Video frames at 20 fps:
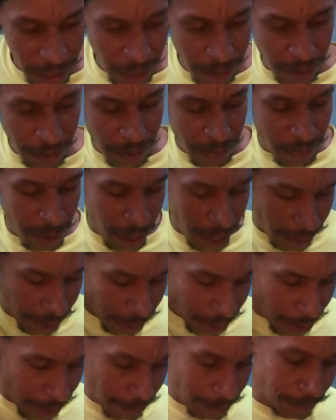into the pot.
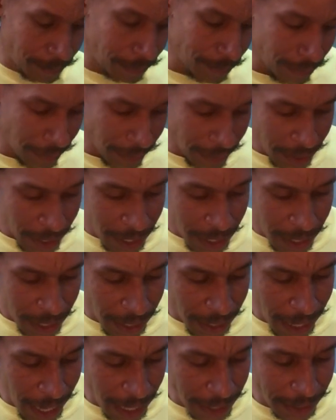
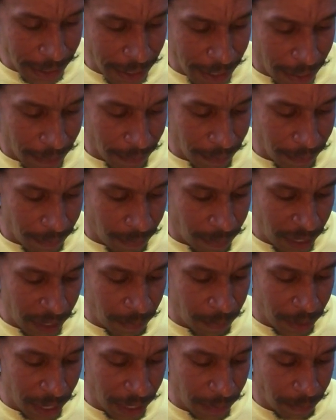Next up,
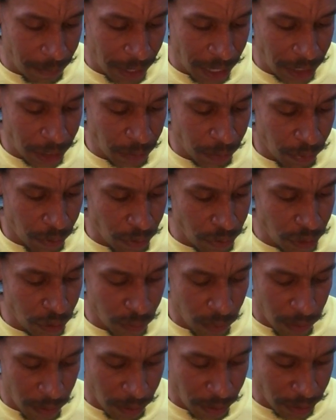Big Bite Baits Pro
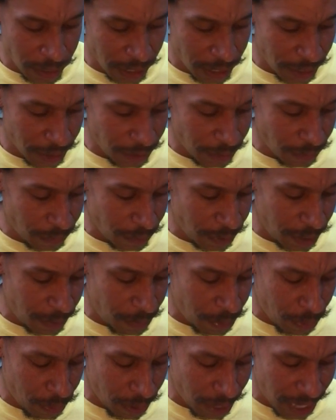Swimmers in the
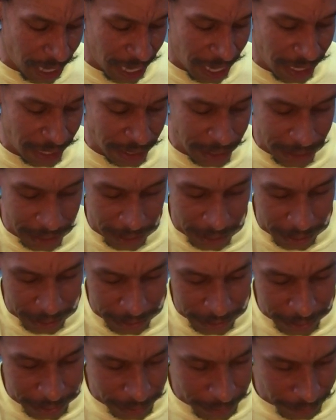3.8
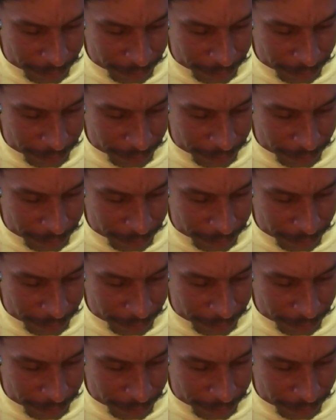size.